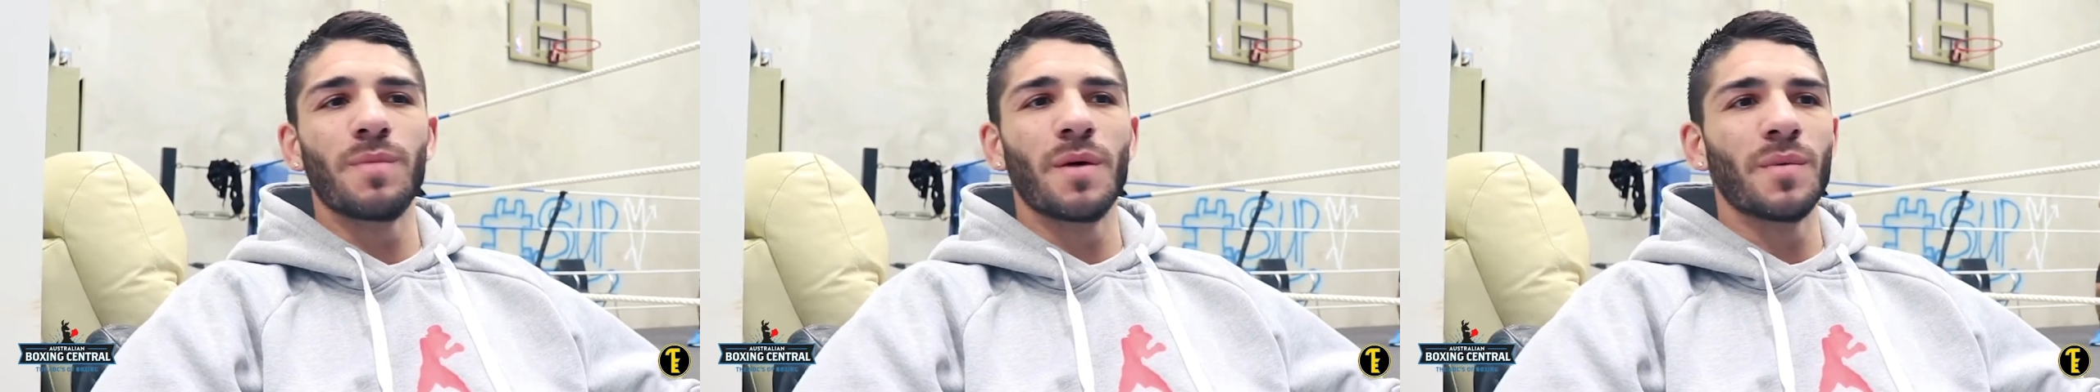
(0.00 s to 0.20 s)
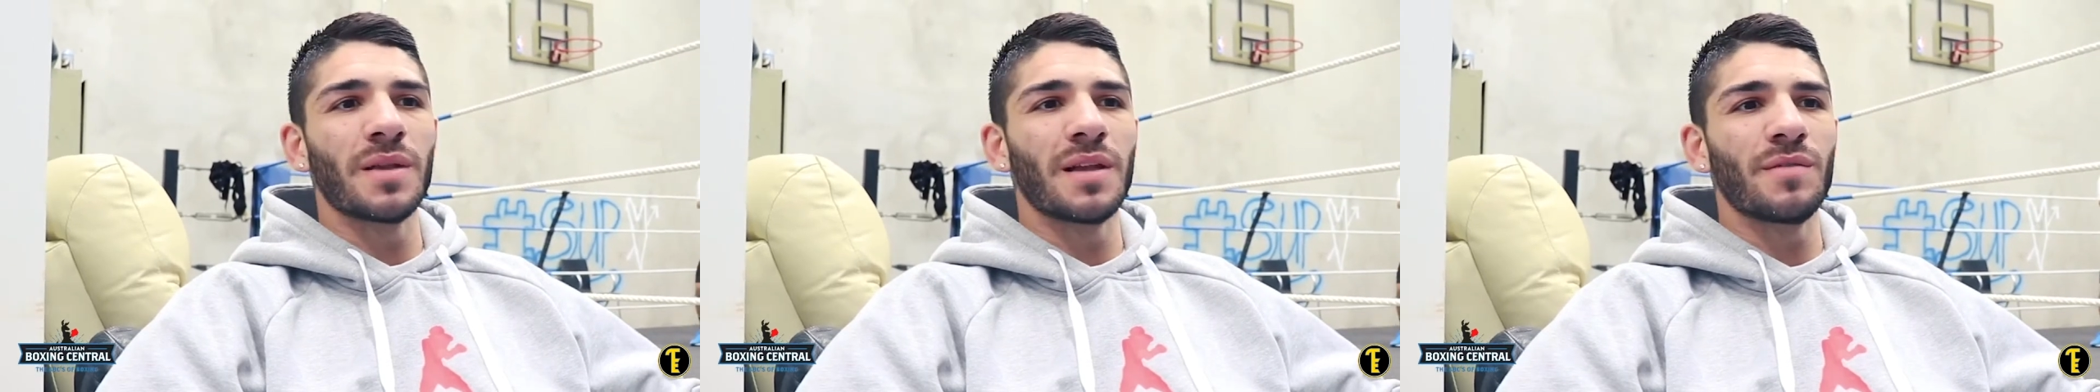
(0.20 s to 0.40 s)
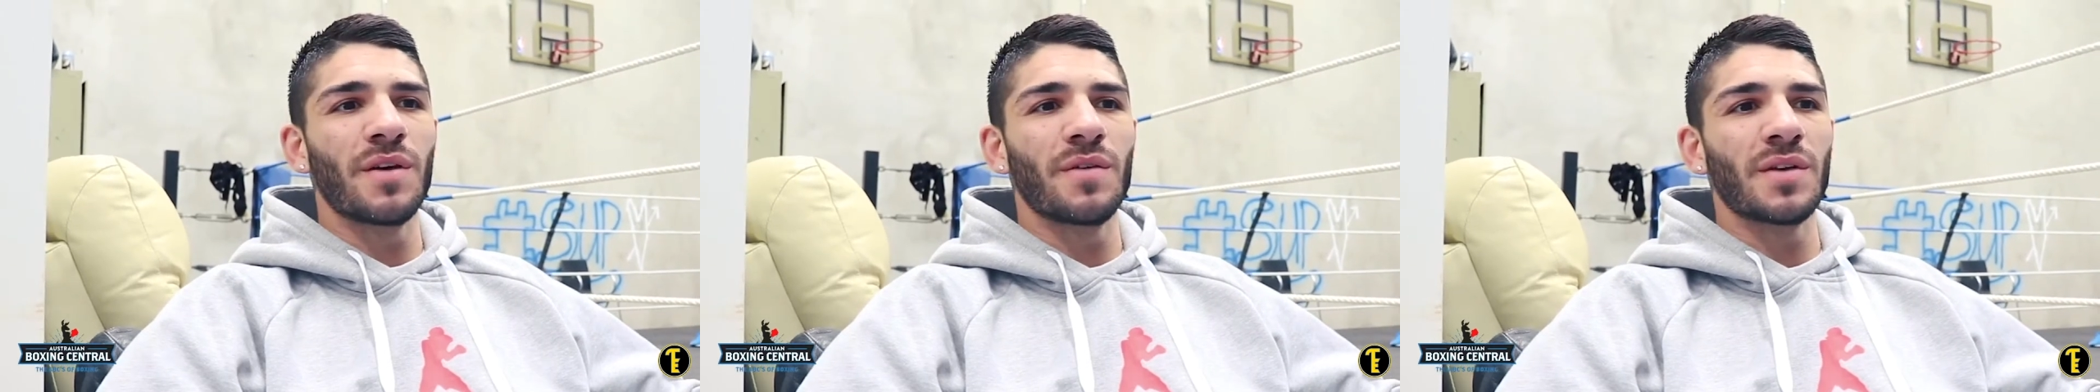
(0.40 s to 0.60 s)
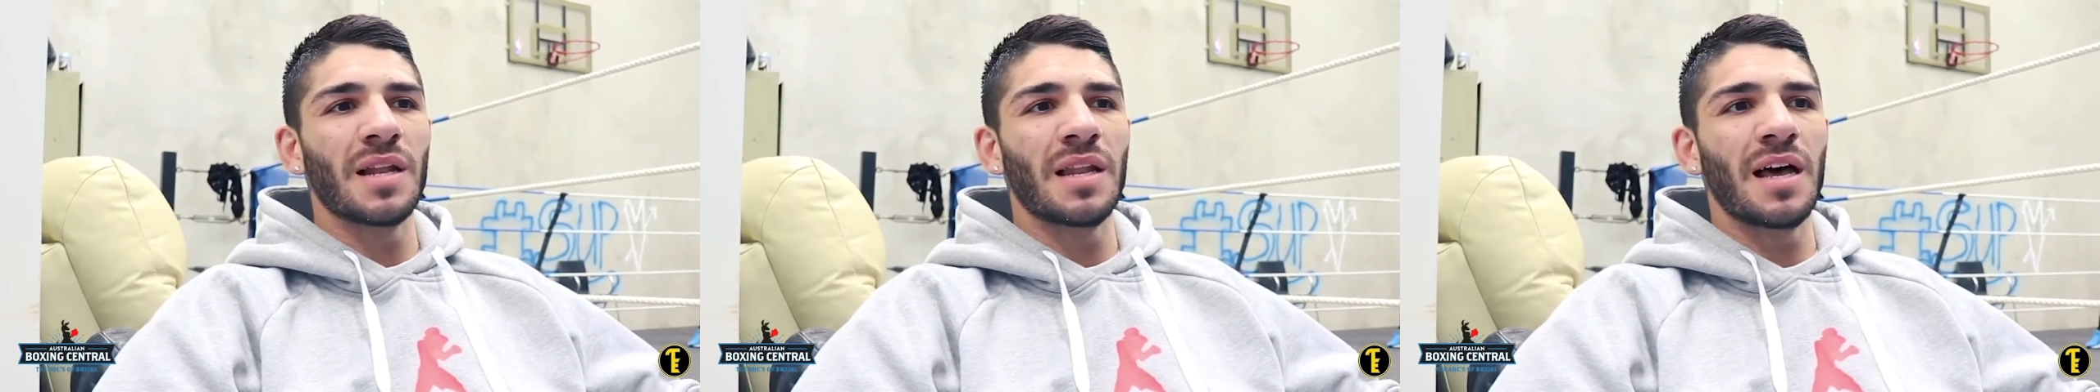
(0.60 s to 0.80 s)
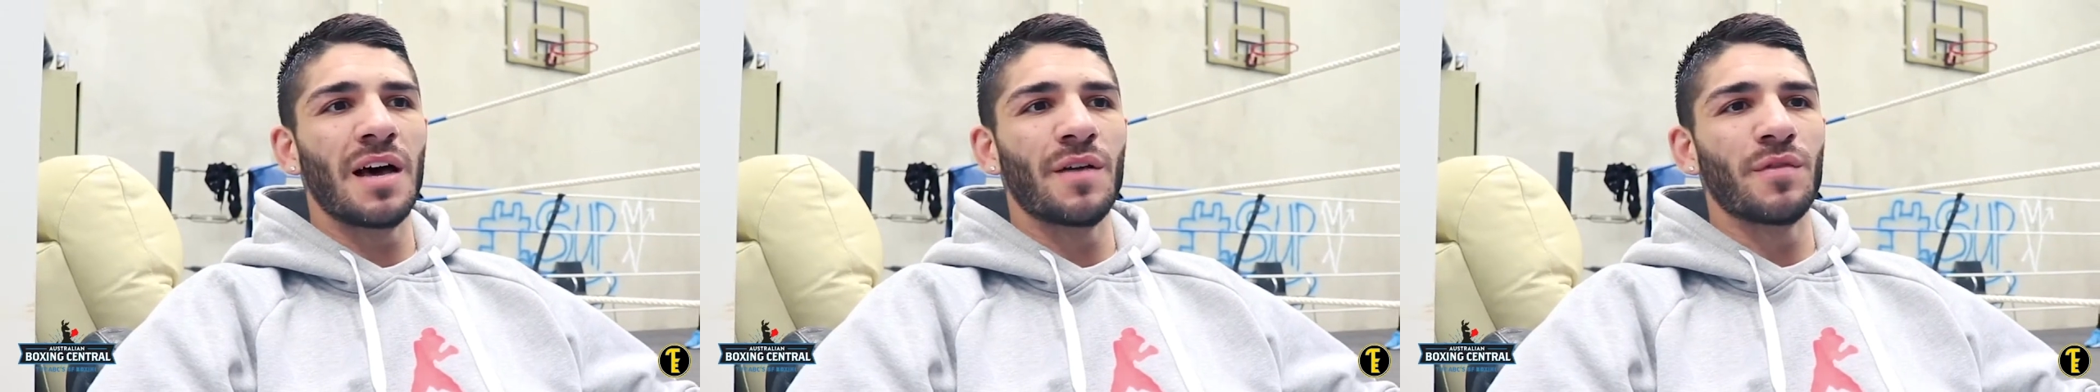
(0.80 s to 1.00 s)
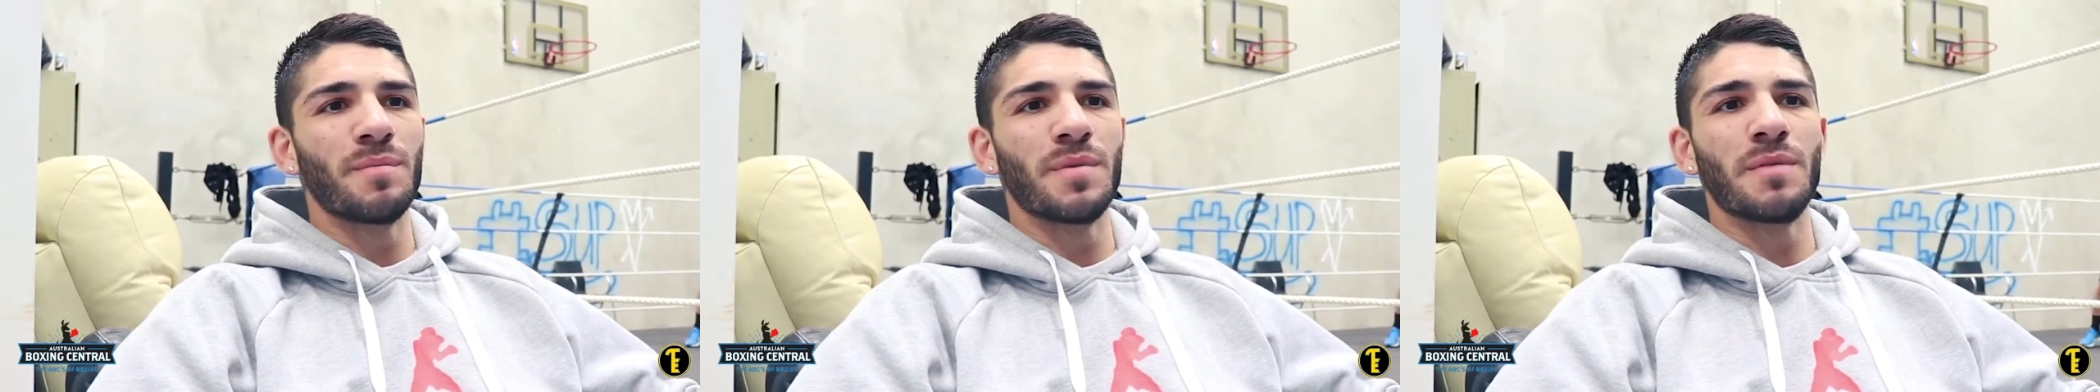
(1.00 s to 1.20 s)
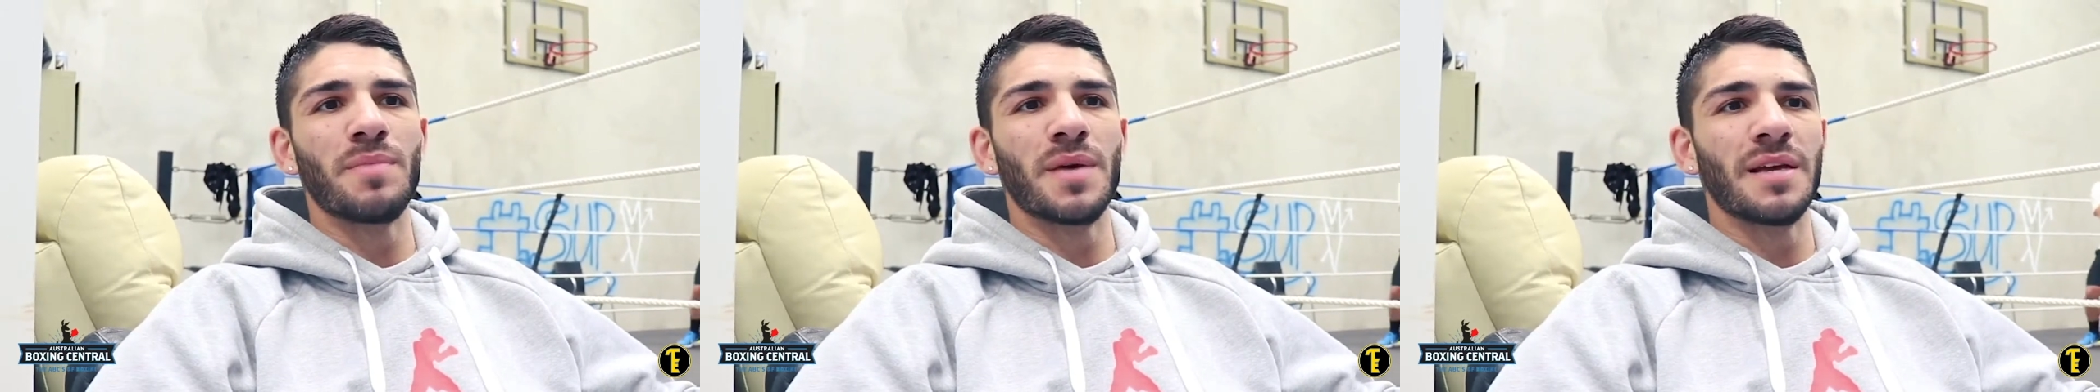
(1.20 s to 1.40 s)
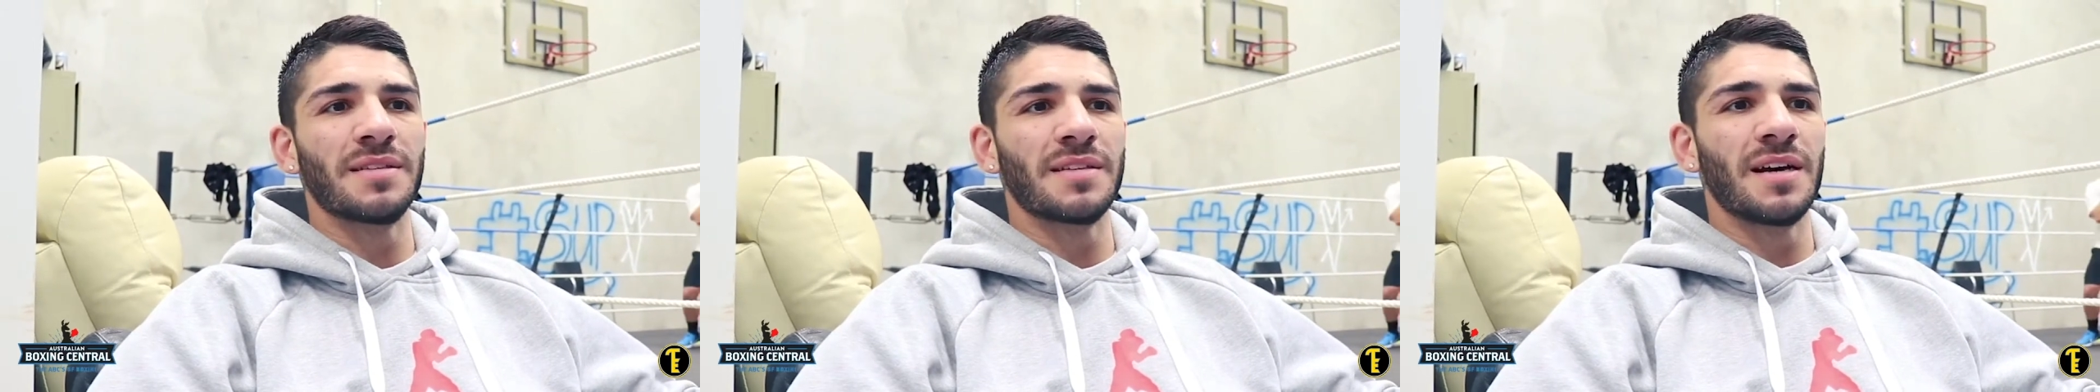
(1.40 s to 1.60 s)
but we love having a laugh, a bit of
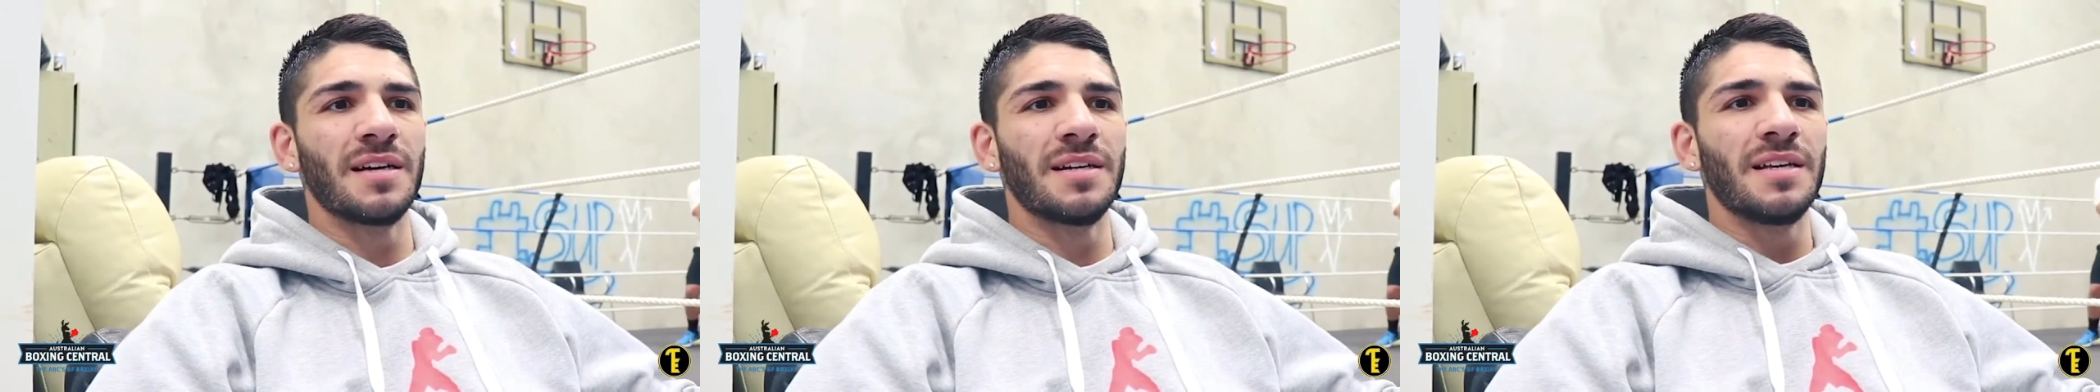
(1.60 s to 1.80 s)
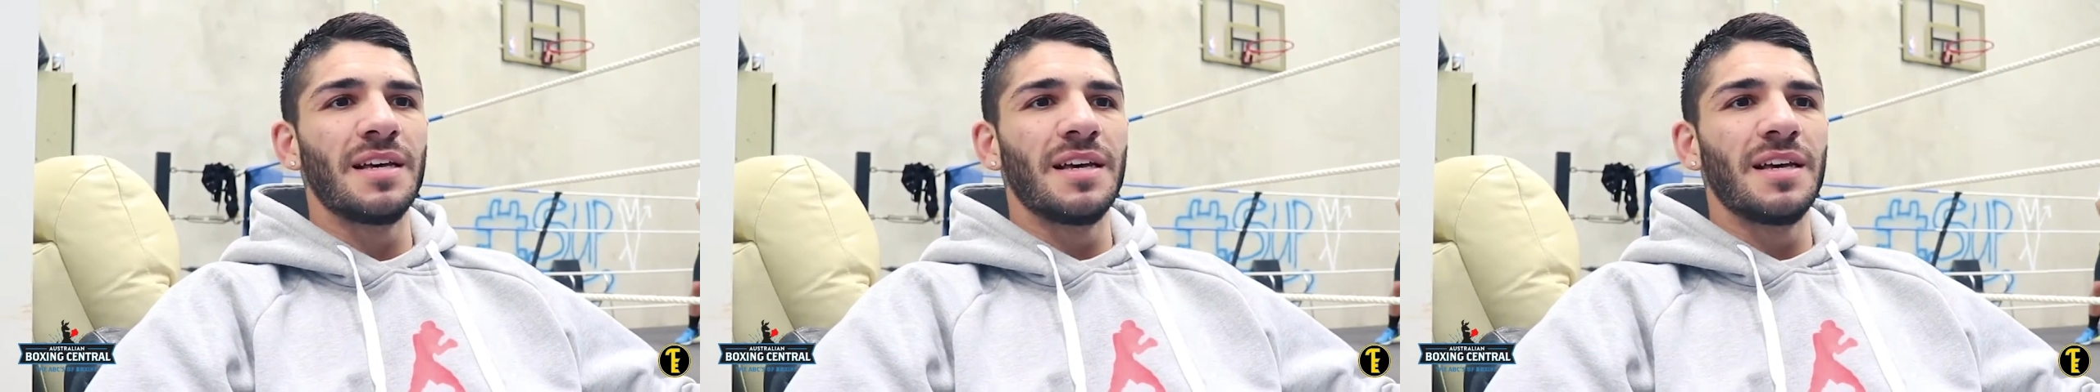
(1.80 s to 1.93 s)
banter.